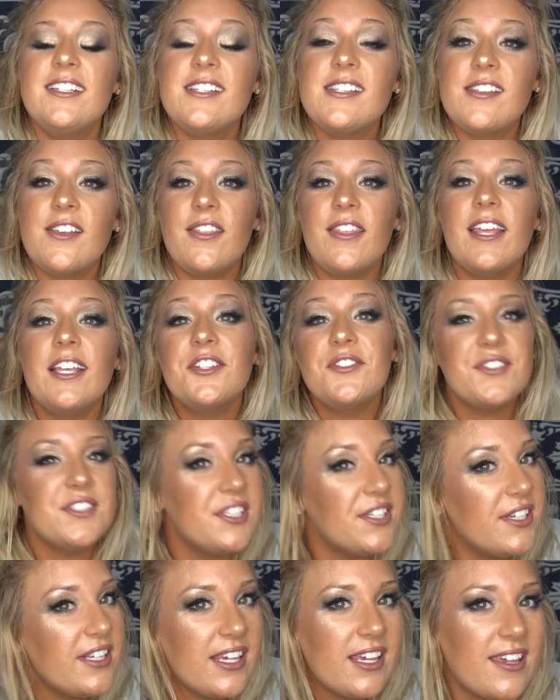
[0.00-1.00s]
So thanks for
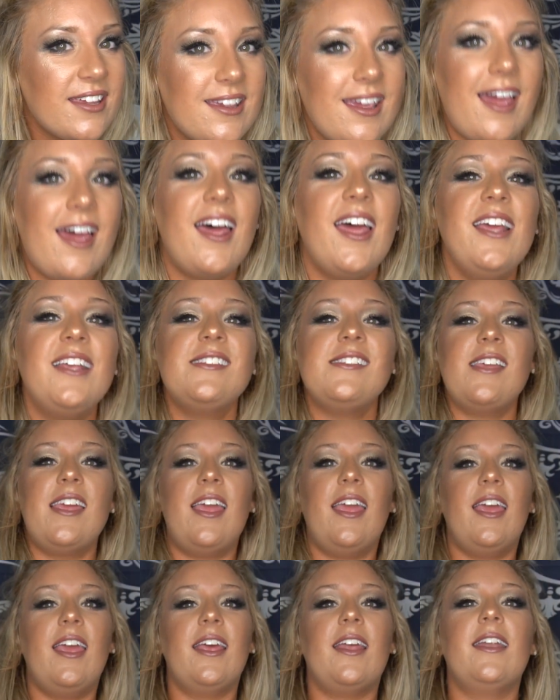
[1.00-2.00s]
tuning in, guys,
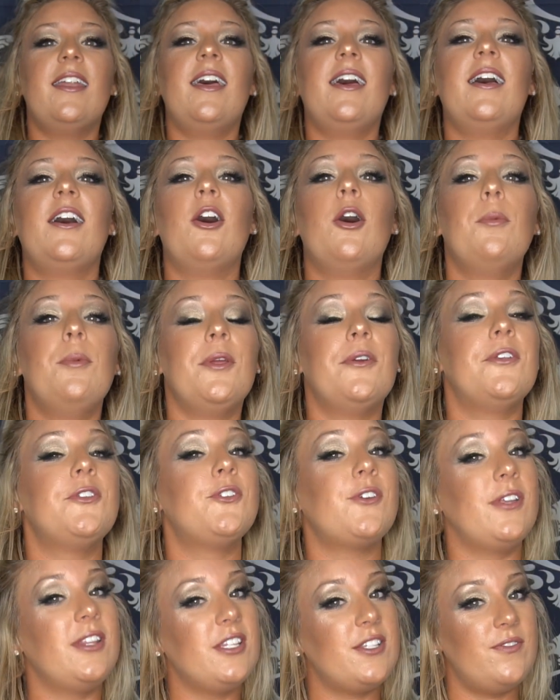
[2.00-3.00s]
and hope you
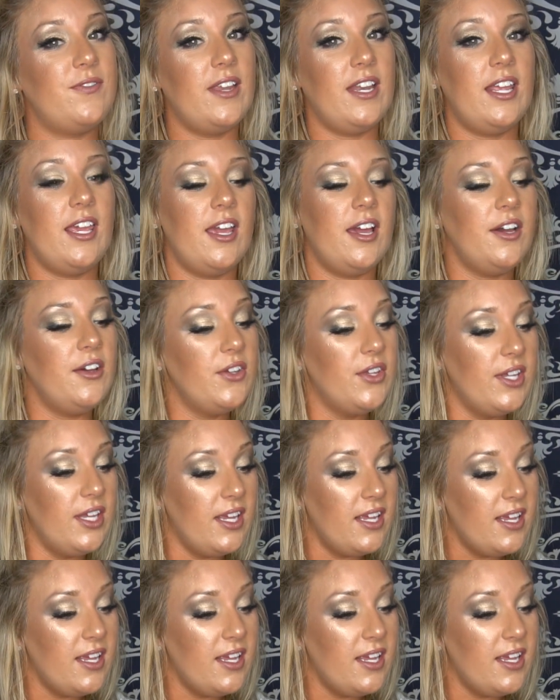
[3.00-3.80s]
enjoyed this video.